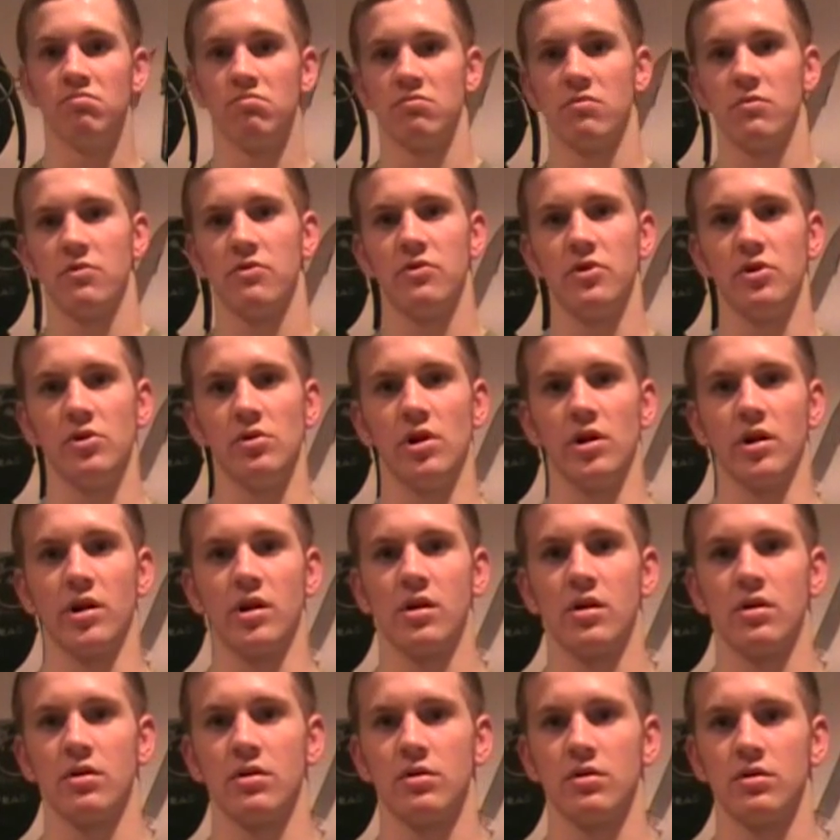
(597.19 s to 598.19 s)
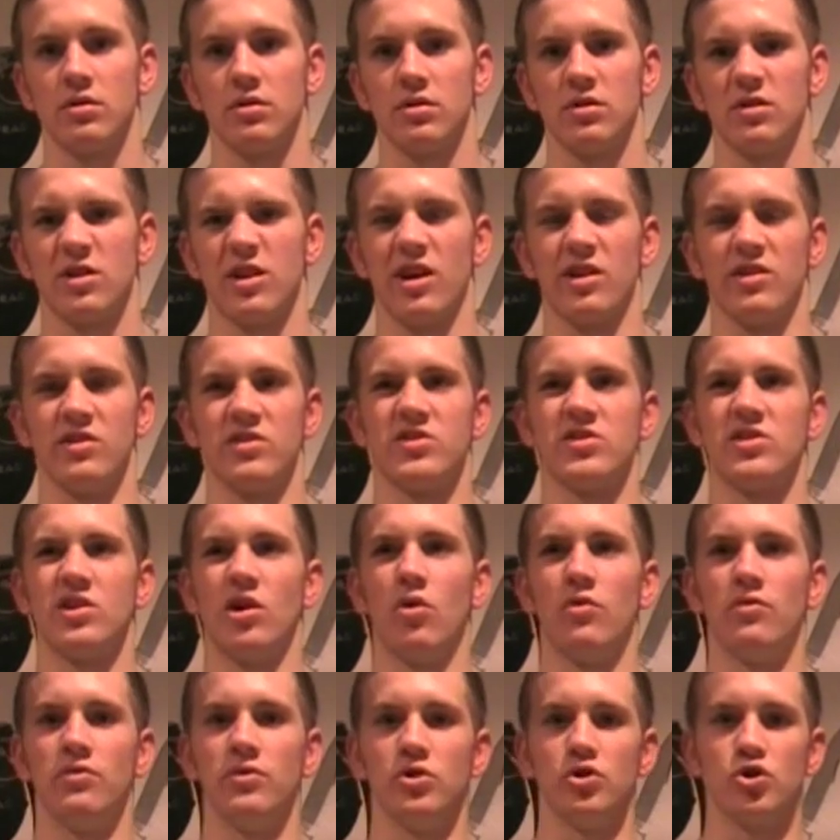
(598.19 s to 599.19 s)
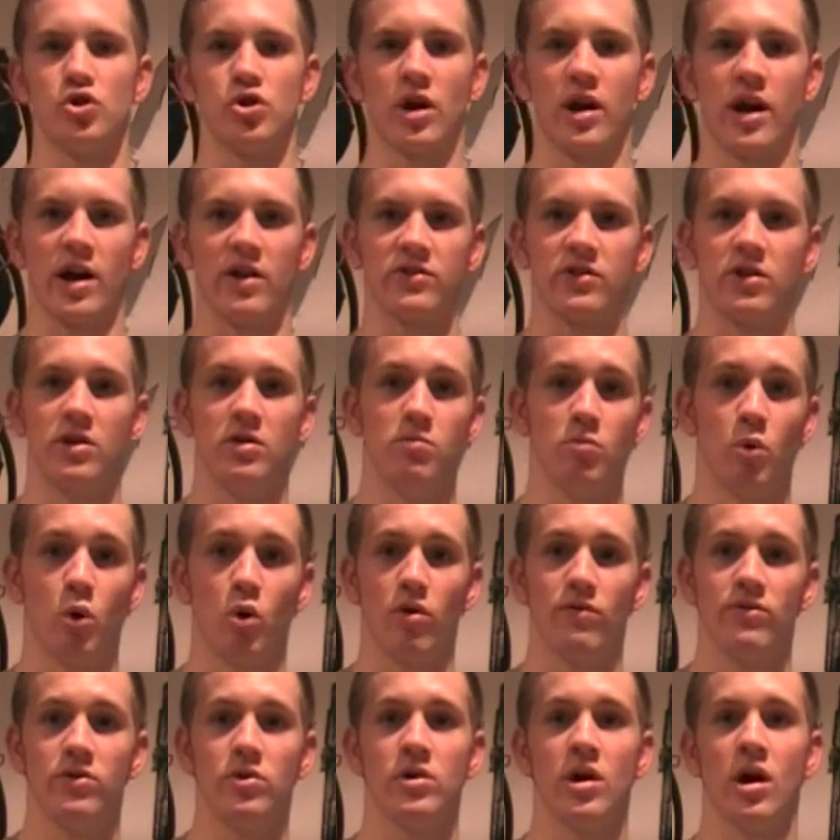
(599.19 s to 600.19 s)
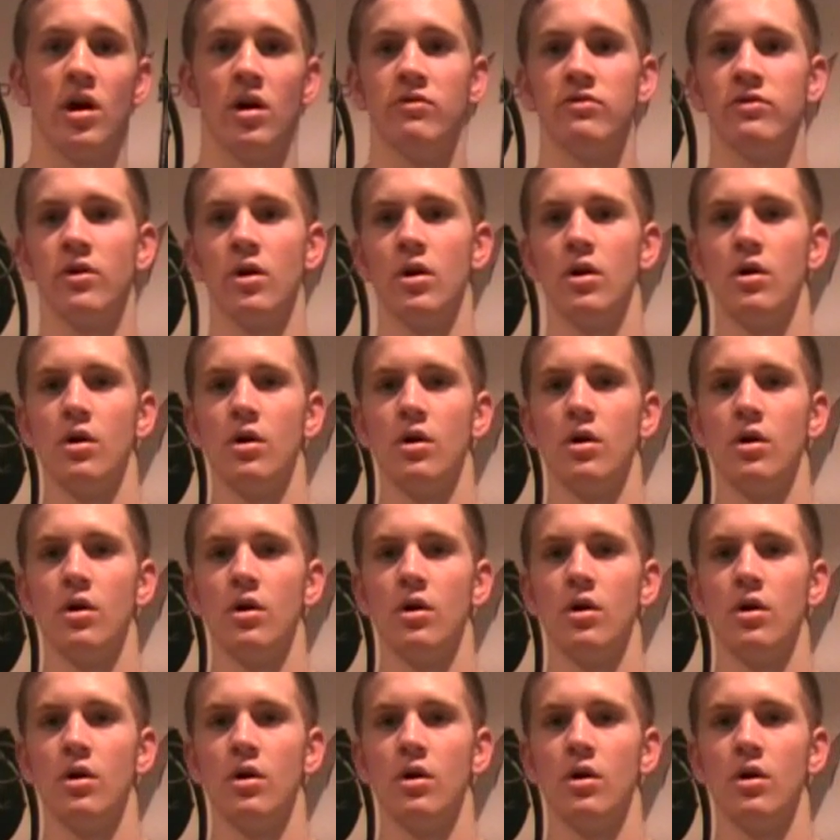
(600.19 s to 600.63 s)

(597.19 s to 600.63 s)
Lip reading: feel like kind of selfish asking more of you guys.